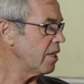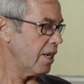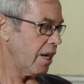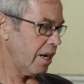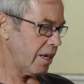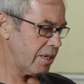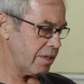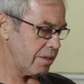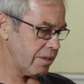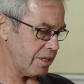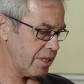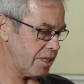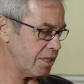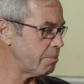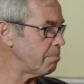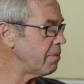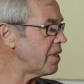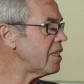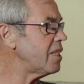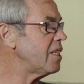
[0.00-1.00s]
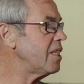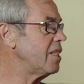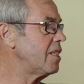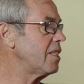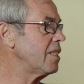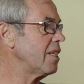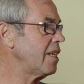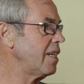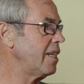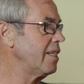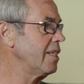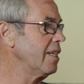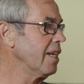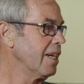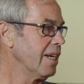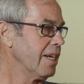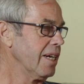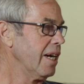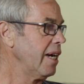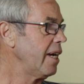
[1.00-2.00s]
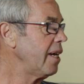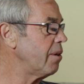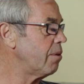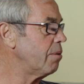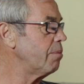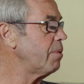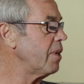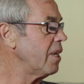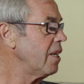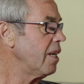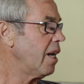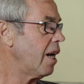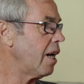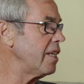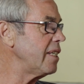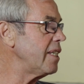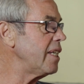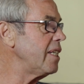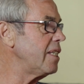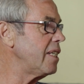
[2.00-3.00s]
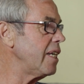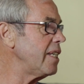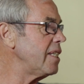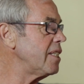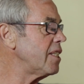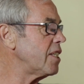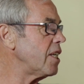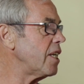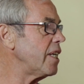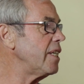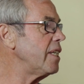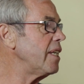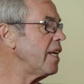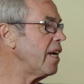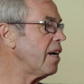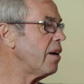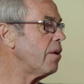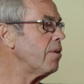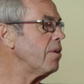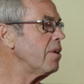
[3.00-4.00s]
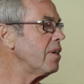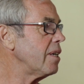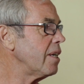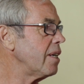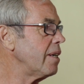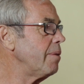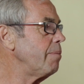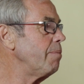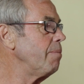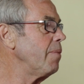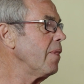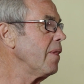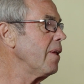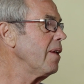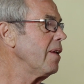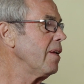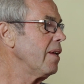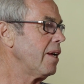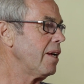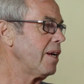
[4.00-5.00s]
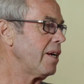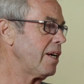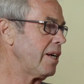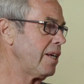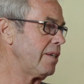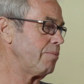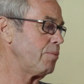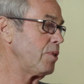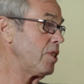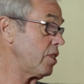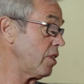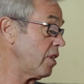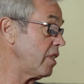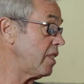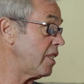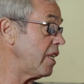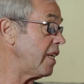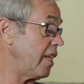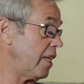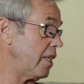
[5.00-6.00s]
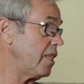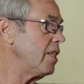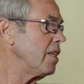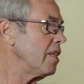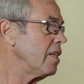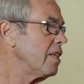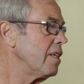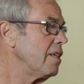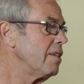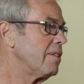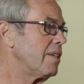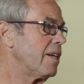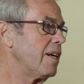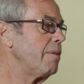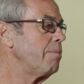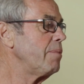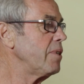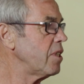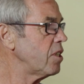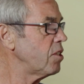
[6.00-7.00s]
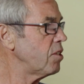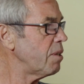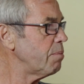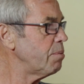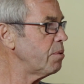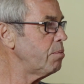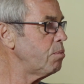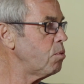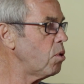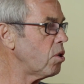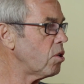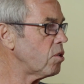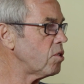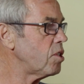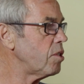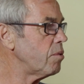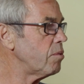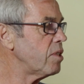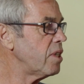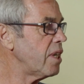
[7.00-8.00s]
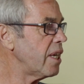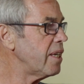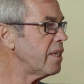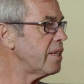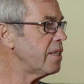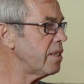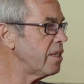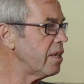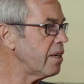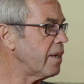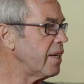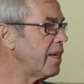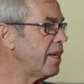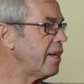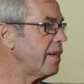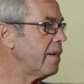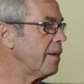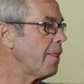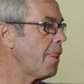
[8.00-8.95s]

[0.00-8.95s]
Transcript: I got this message saying, help, I need insulin now, and, which I did, right? But the trouble was, it was late at night.